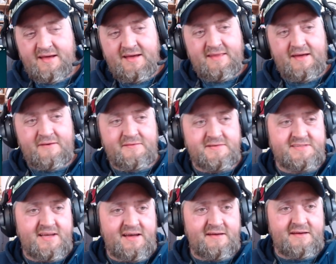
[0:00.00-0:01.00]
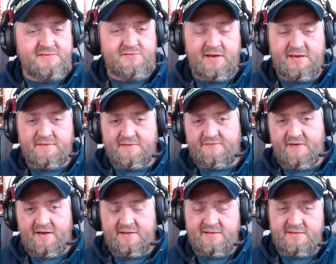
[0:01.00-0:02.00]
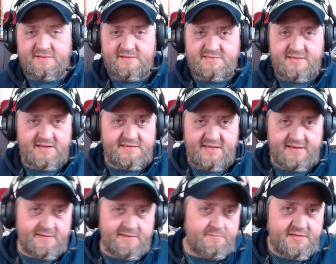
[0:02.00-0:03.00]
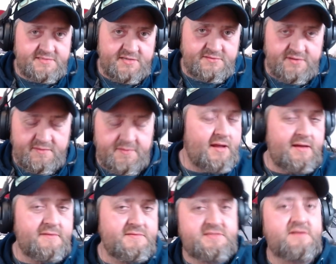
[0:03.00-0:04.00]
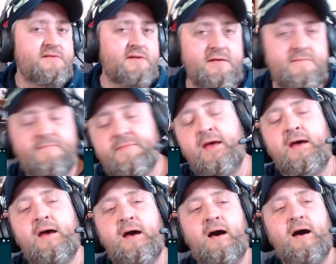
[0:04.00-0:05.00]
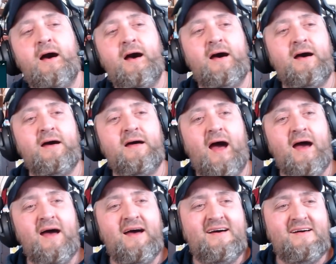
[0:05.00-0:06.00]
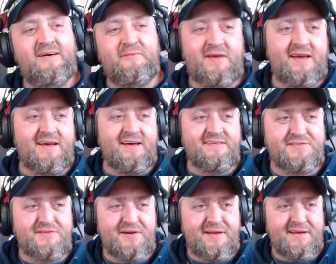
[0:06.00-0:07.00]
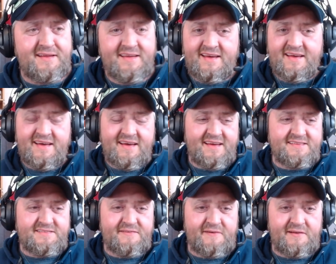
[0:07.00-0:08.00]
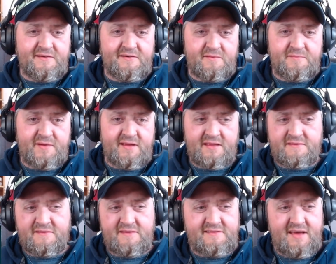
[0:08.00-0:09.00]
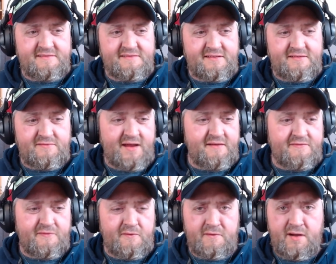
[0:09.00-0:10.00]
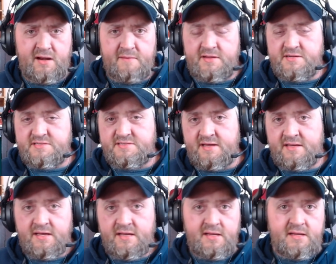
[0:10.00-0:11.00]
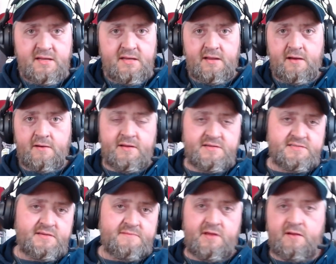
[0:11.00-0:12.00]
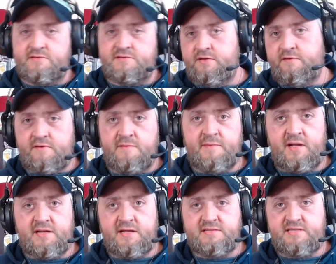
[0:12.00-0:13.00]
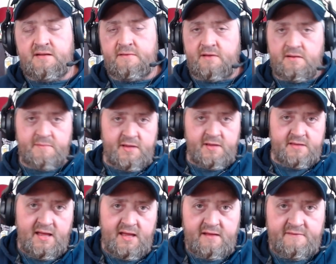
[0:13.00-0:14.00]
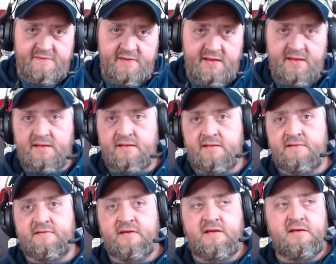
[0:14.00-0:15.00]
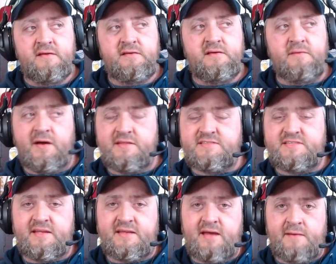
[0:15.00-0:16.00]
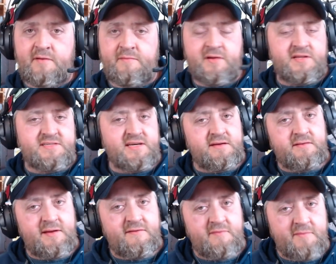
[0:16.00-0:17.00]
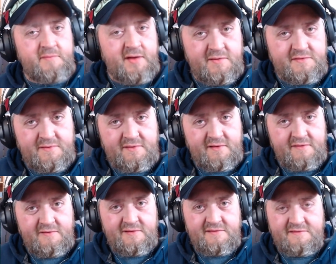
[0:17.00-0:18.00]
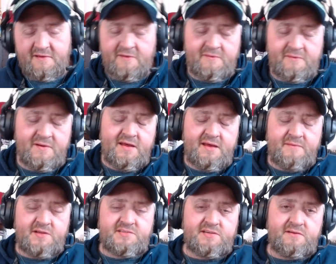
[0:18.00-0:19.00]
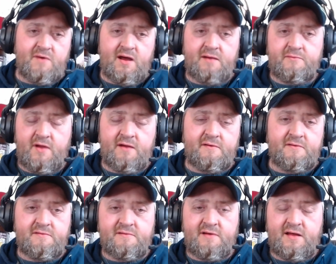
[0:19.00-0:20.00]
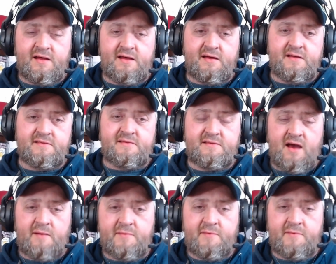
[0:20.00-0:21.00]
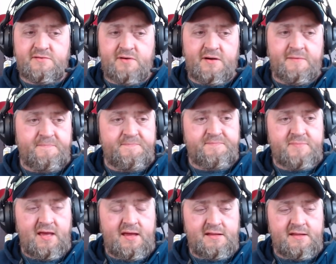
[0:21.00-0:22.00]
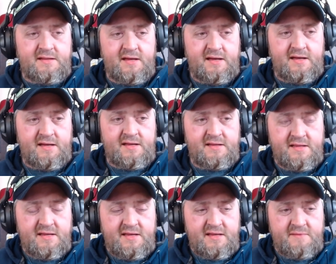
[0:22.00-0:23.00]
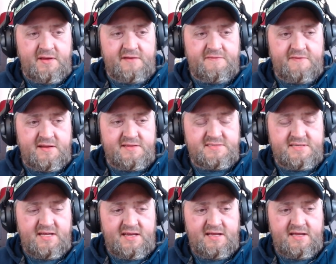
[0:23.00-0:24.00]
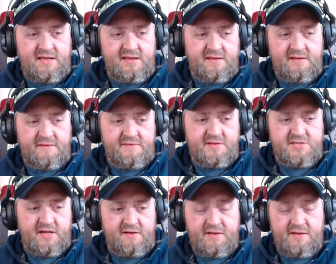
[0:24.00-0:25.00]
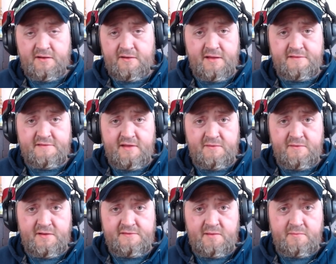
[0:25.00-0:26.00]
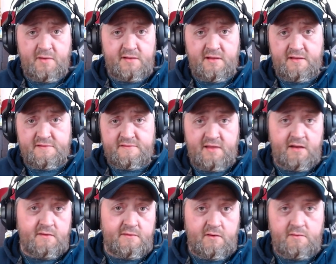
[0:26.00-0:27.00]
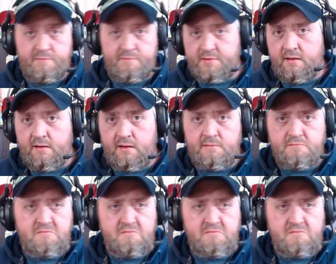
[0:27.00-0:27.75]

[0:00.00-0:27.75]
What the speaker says: That was, it was quick. It was fun. It's not exactly brain surgery, but hey, it was still good. I hope you guys enjoyed it. It's a funny little bit. That's what these guys are great for, right? I mean, just like, you know, here's a, you know, 2-3 minutes and I'm going to make you laugh and you might see it coming, but it's still going to be even better once we deliver it. So Mitchell and Webb, great little, comedy duo. And big friends of the channel here to us anyways on Mondays. They don't know it, but they are.